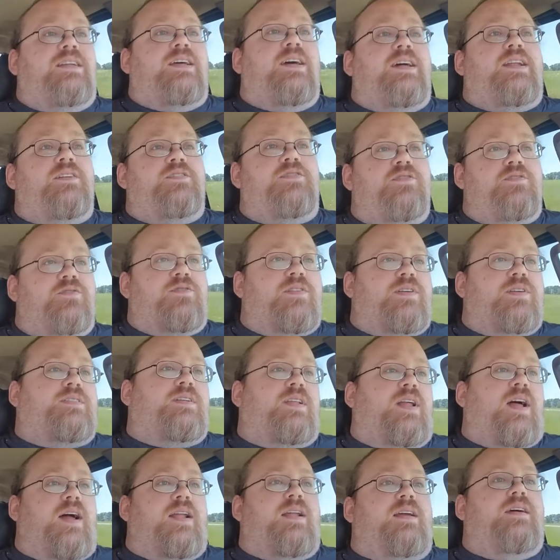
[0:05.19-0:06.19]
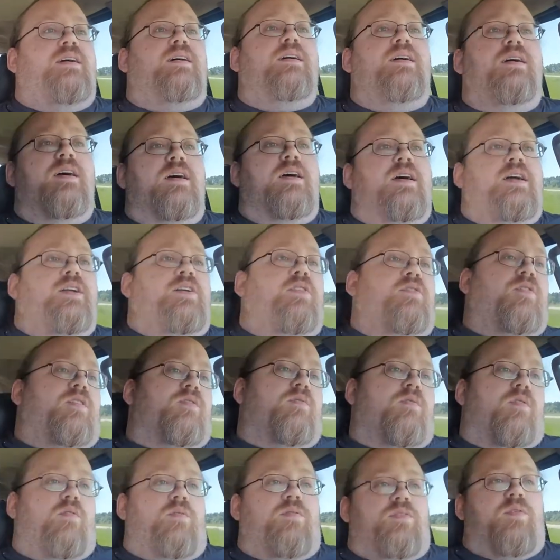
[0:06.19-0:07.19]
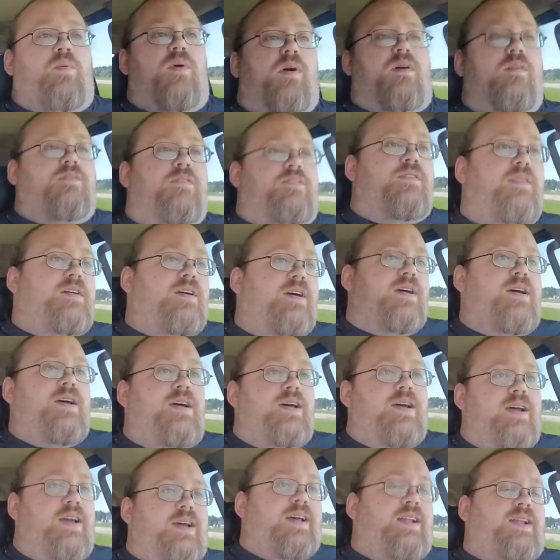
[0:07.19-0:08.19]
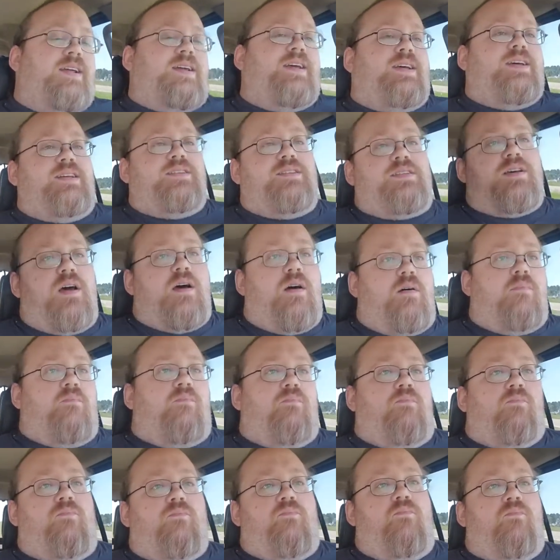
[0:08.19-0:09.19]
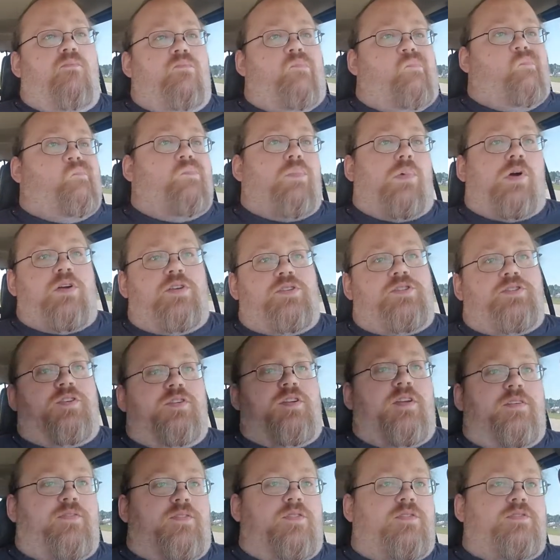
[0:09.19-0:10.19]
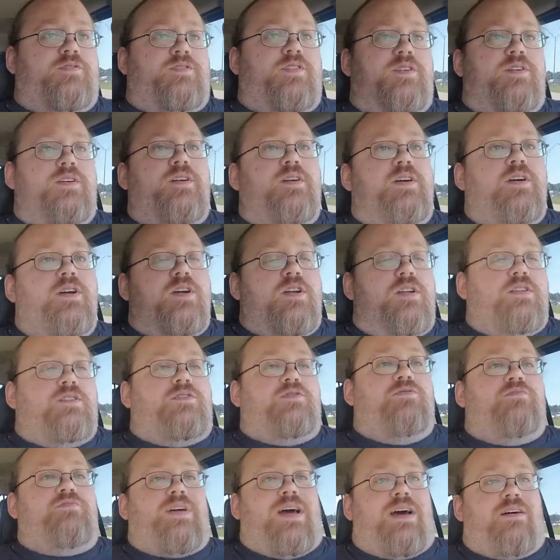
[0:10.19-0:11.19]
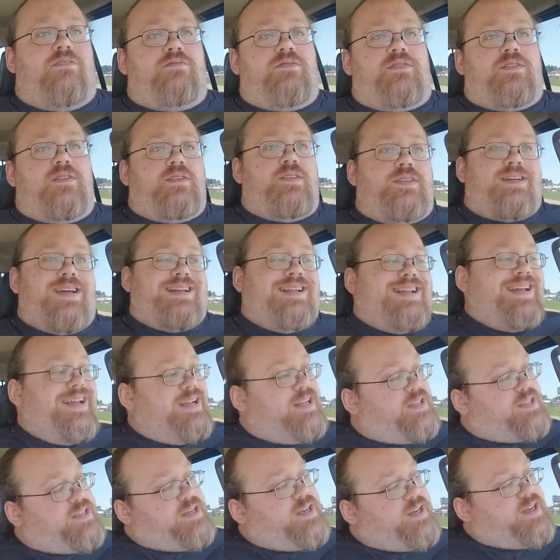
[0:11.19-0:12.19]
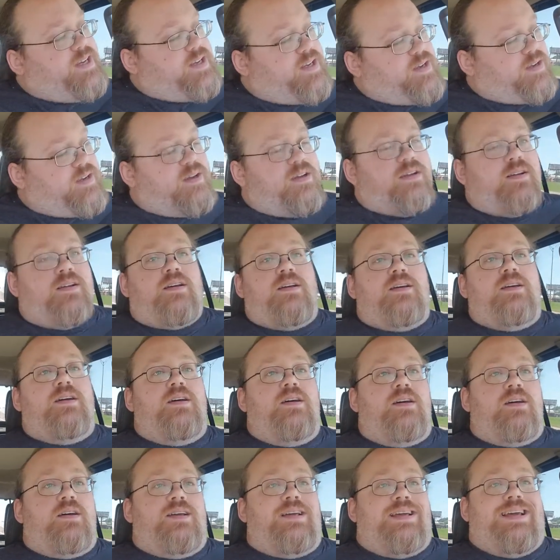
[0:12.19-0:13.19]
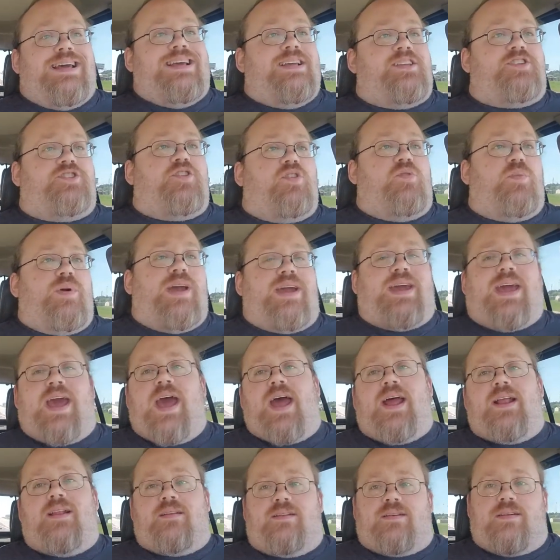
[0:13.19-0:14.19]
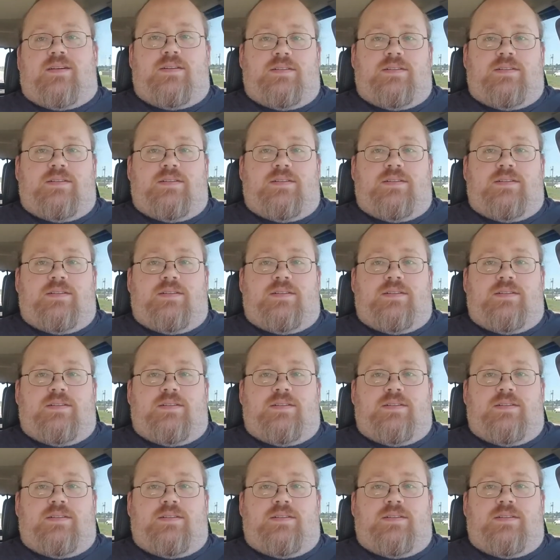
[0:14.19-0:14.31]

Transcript: It is Sir Drinks a Lot. You're on the road with the wolf. It is March 31st, 2018. Easter weekend.